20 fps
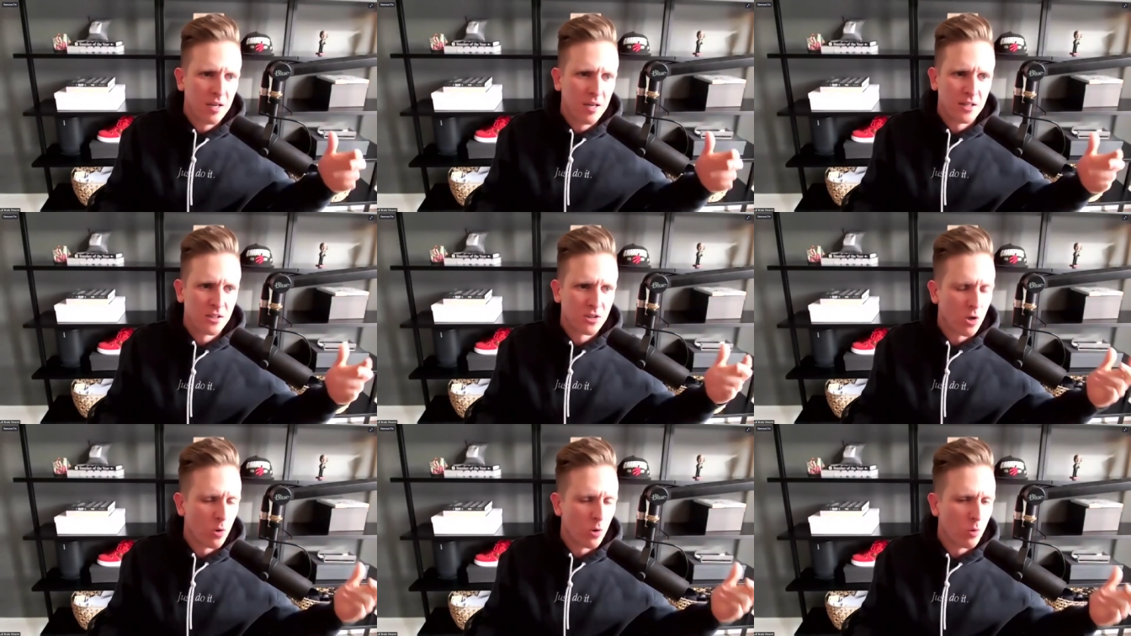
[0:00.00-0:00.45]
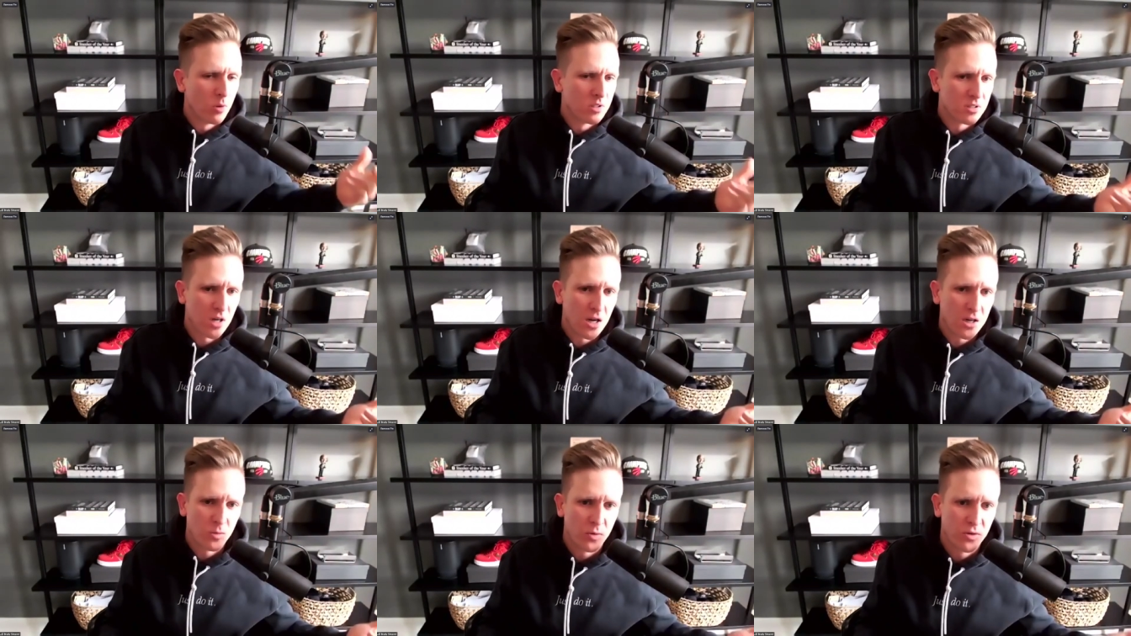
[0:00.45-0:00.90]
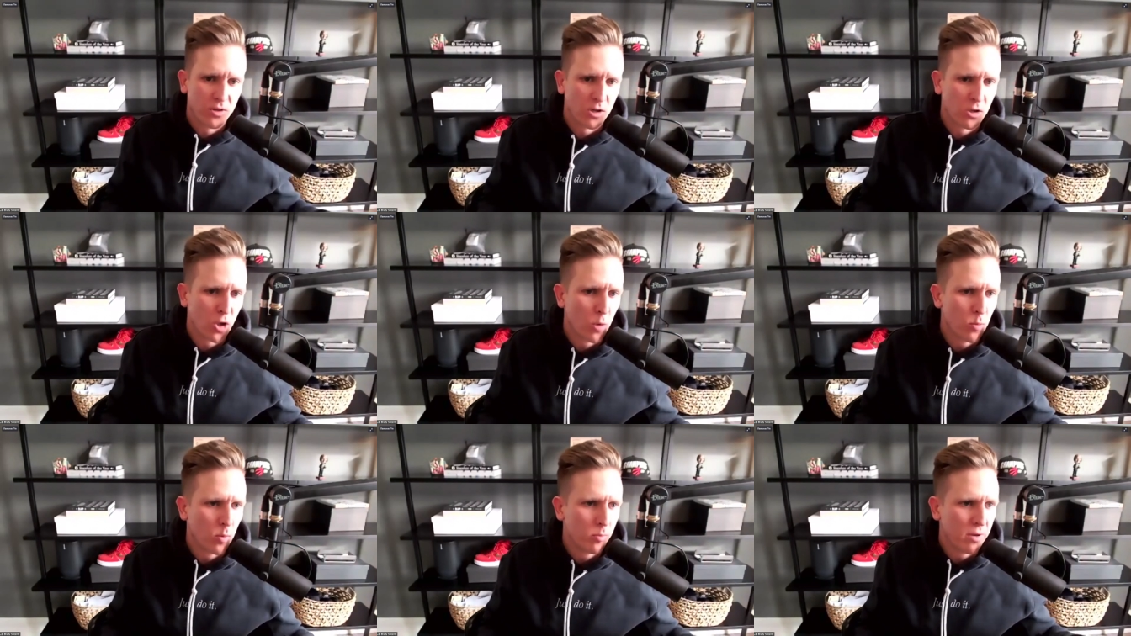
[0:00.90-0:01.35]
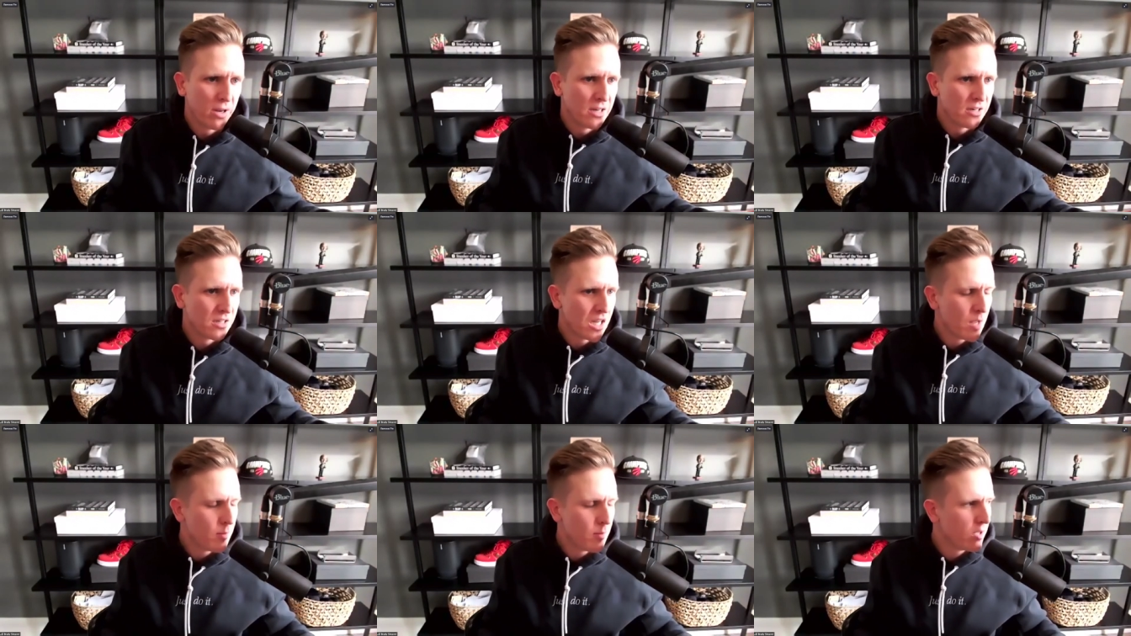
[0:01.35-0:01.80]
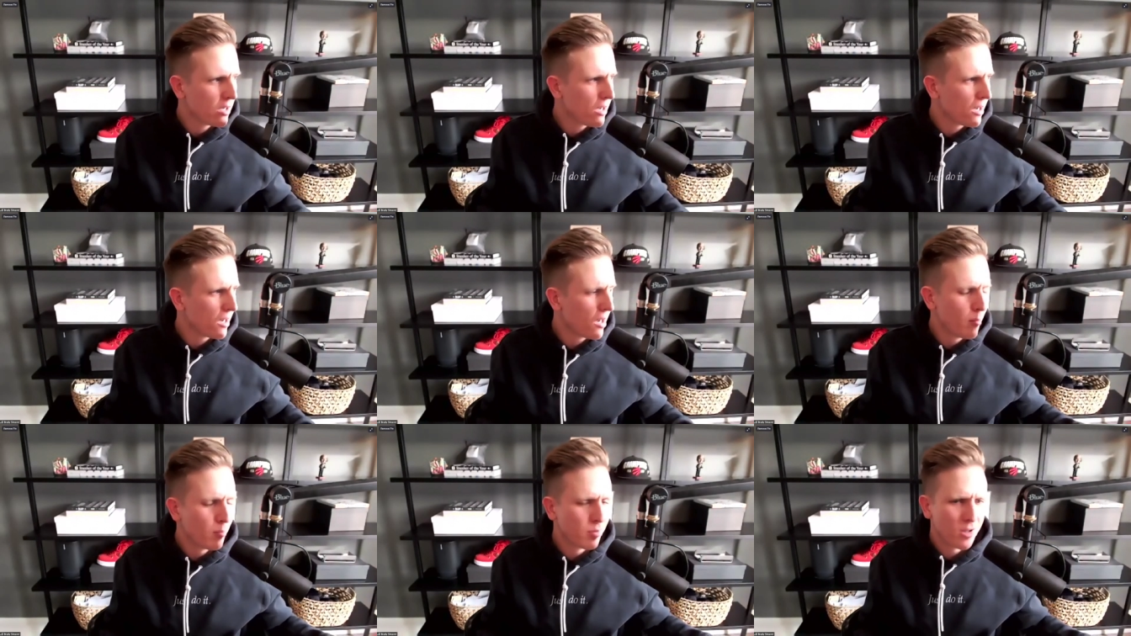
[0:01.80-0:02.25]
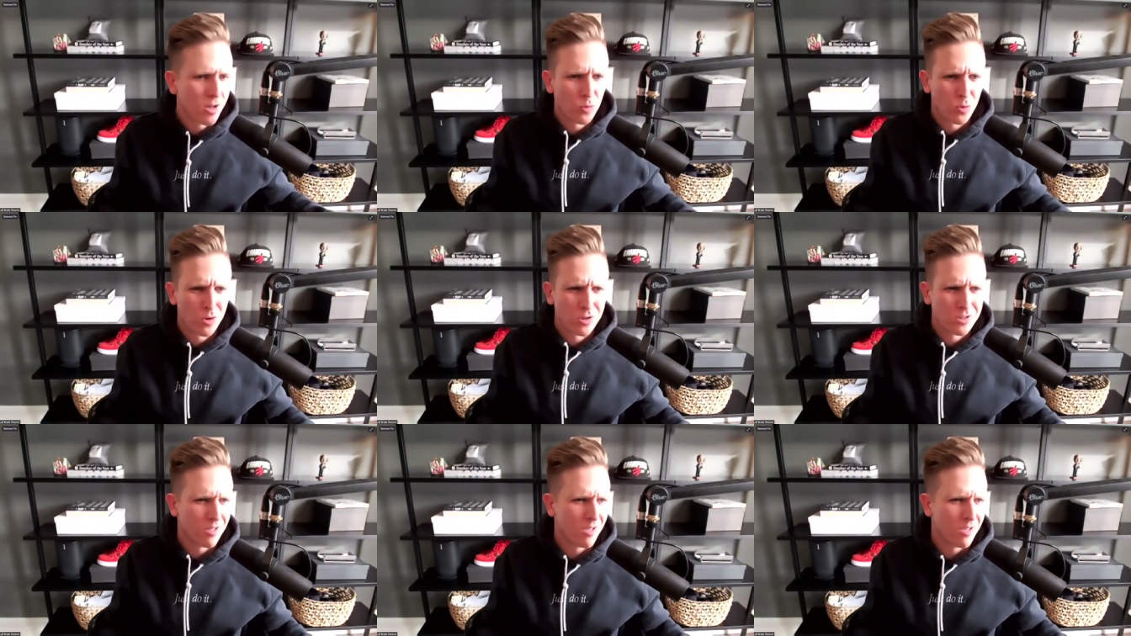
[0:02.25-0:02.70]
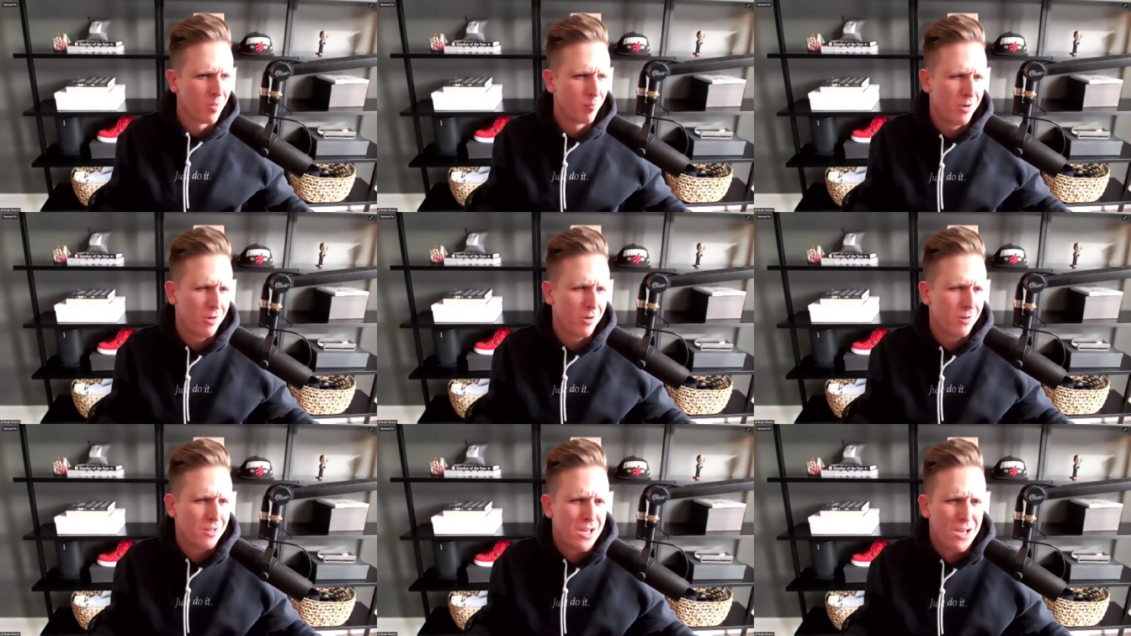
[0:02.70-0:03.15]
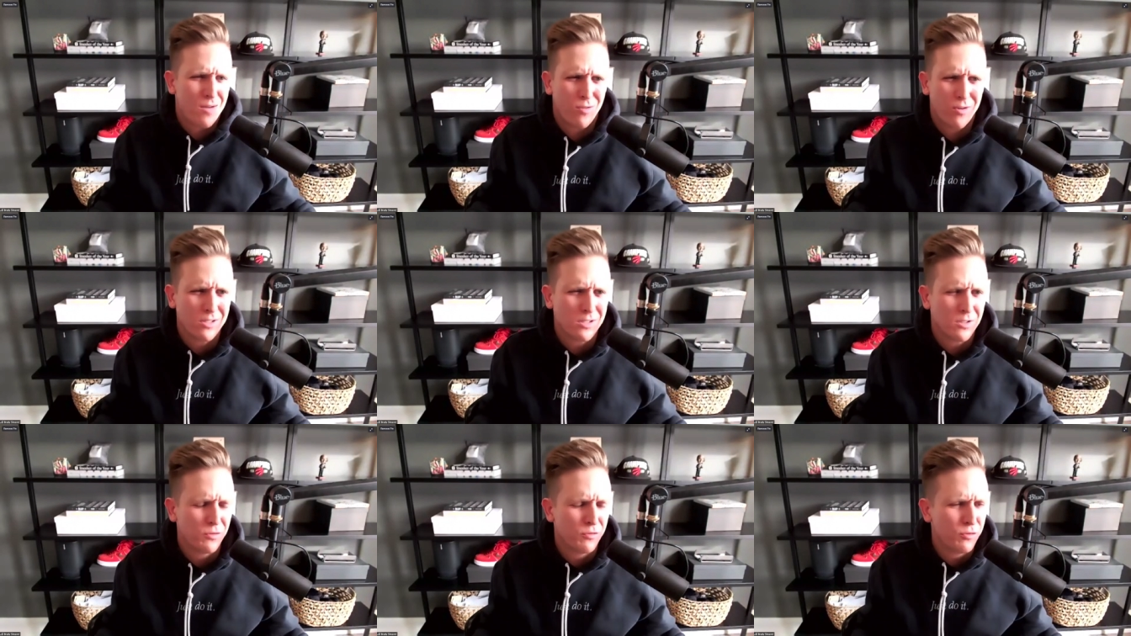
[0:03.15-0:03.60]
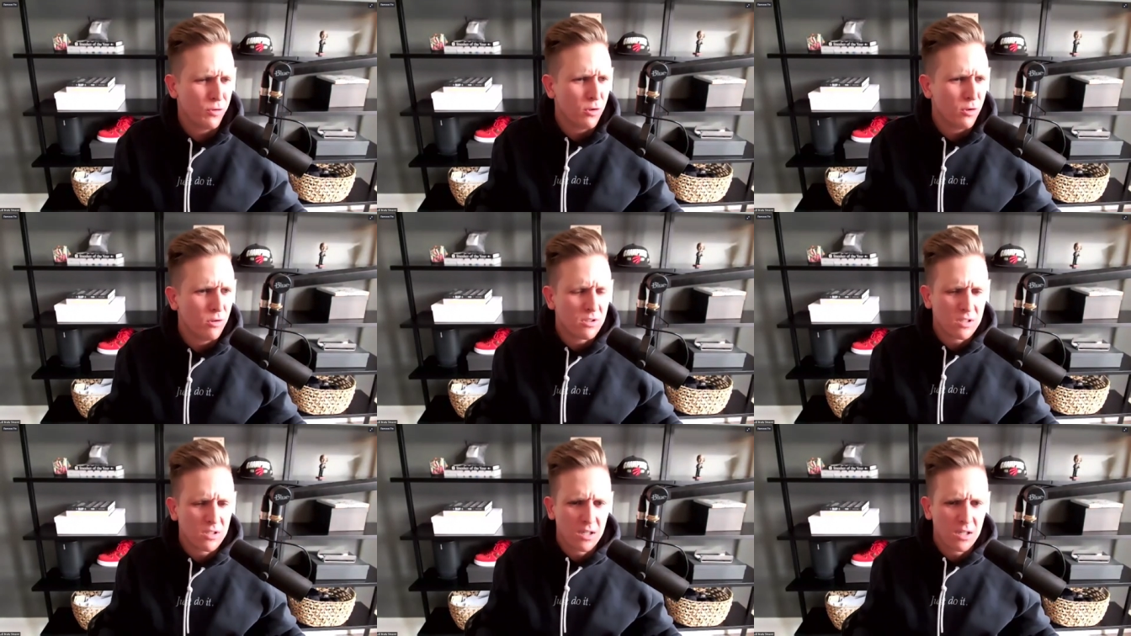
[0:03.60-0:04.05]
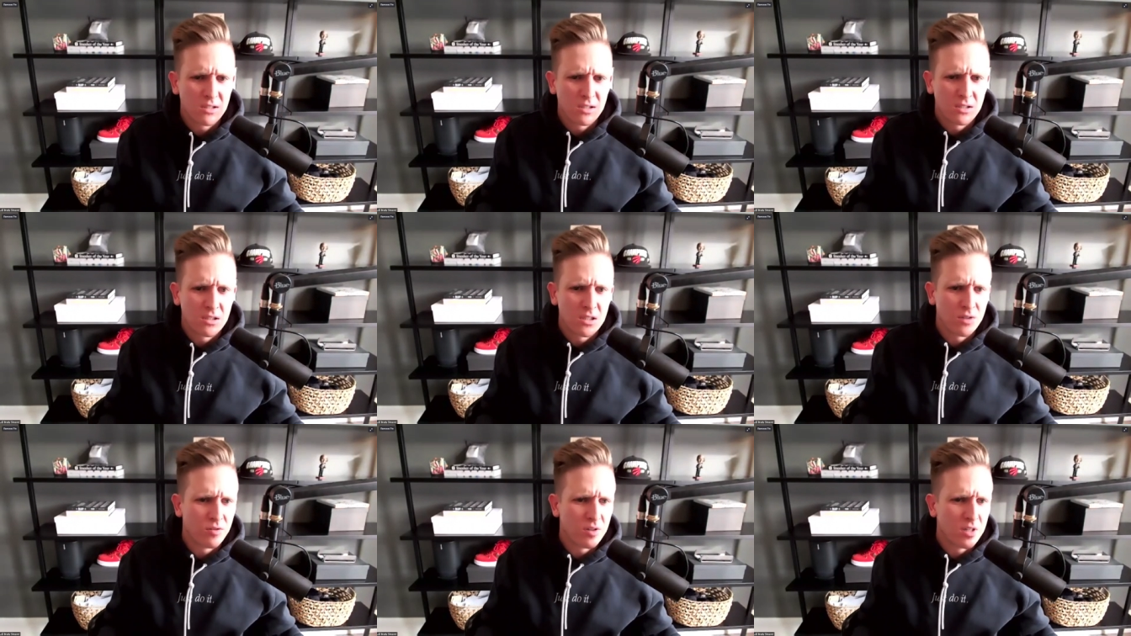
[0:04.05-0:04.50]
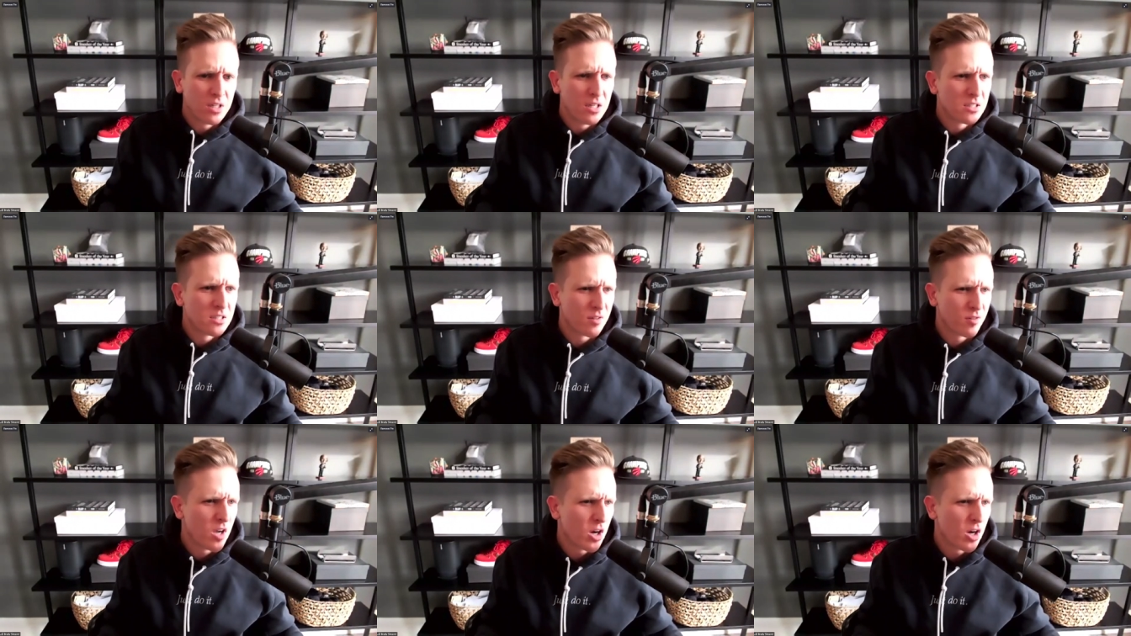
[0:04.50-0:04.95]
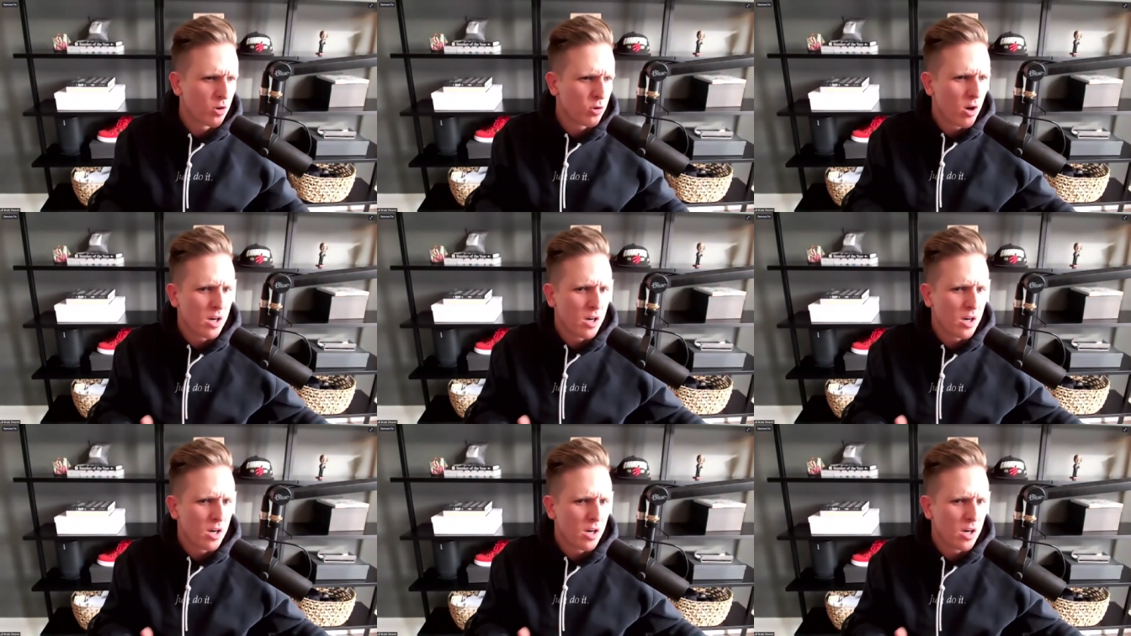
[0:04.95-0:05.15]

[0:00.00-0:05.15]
it's coincided with a global pandemic i got blood work done apparently i have all these food sensitivities i've got yeah.